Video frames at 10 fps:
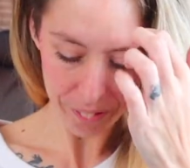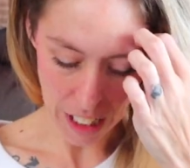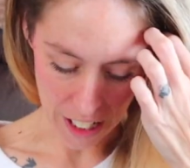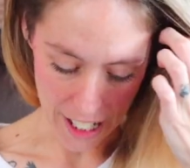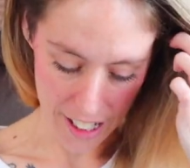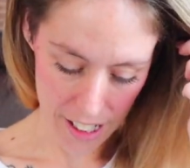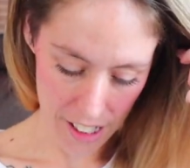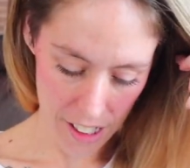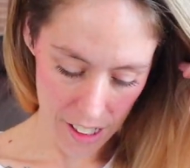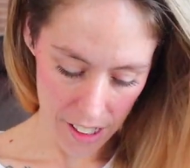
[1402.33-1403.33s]
All right.
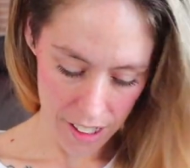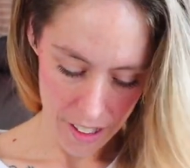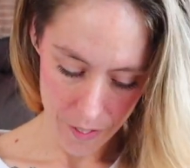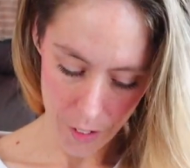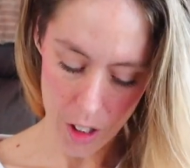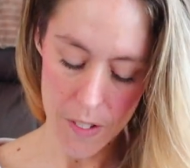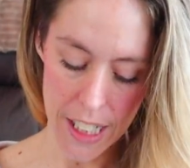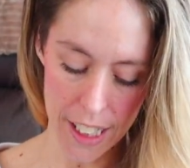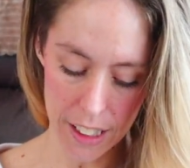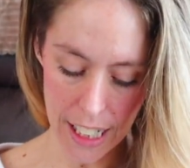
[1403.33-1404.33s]

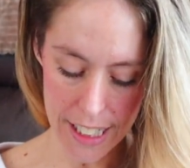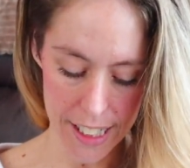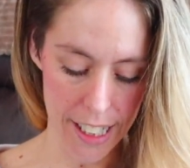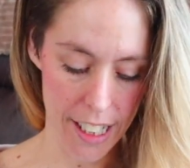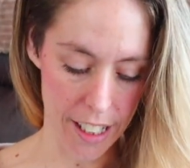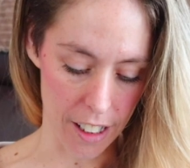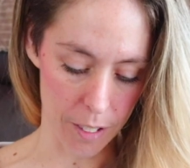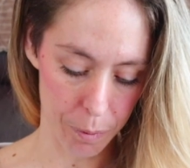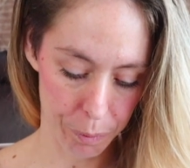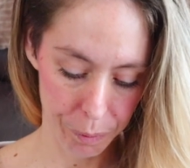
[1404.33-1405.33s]
Second to last thing here.